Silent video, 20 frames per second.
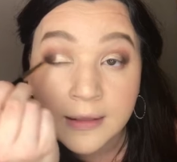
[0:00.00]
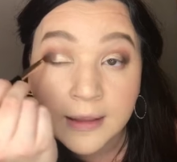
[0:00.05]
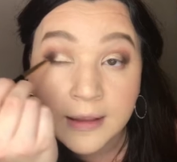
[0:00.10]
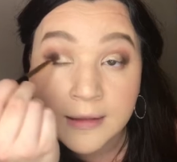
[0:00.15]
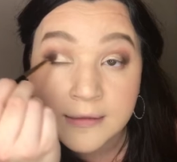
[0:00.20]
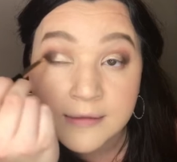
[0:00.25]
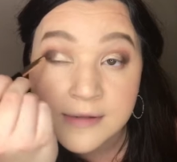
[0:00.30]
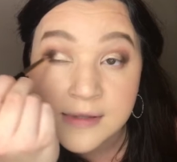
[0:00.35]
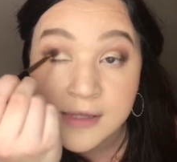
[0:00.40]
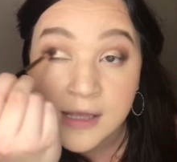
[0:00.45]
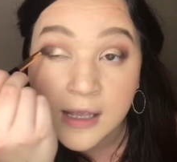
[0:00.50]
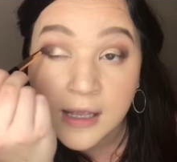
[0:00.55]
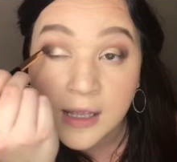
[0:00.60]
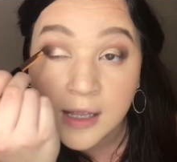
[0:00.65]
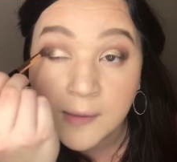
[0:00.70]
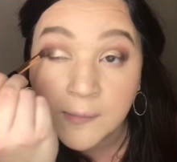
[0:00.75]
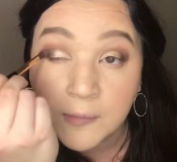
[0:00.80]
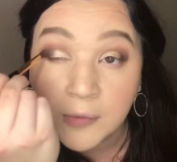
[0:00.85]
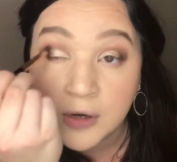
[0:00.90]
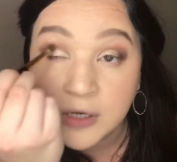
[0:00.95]
that
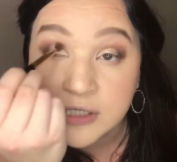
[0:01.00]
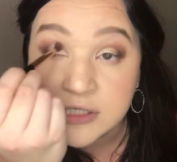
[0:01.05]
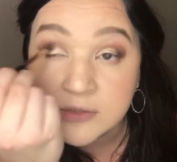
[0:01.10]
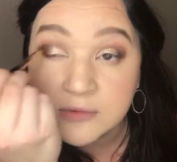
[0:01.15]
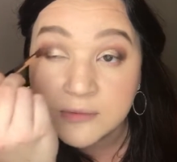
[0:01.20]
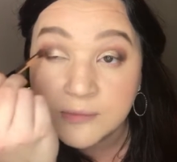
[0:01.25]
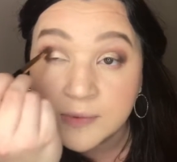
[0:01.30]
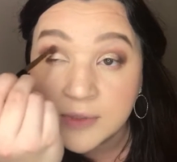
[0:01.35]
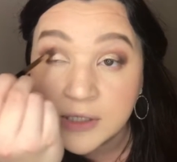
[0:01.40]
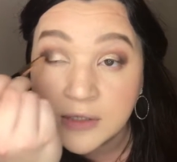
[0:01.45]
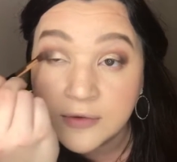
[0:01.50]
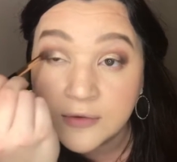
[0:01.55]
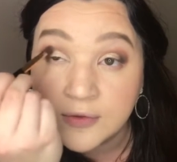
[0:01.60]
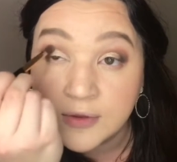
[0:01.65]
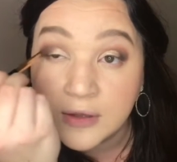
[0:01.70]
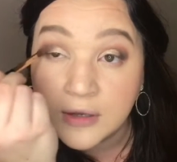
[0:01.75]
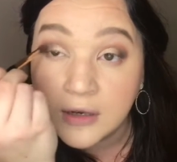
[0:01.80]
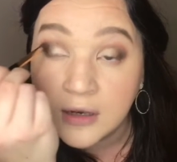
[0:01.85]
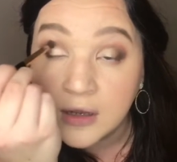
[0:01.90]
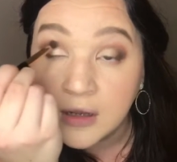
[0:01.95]
same brush we've been
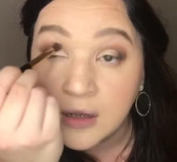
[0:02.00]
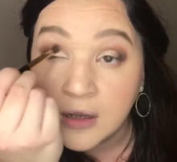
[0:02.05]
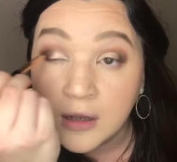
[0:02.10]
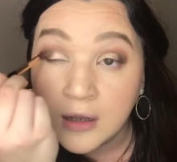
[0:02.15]
using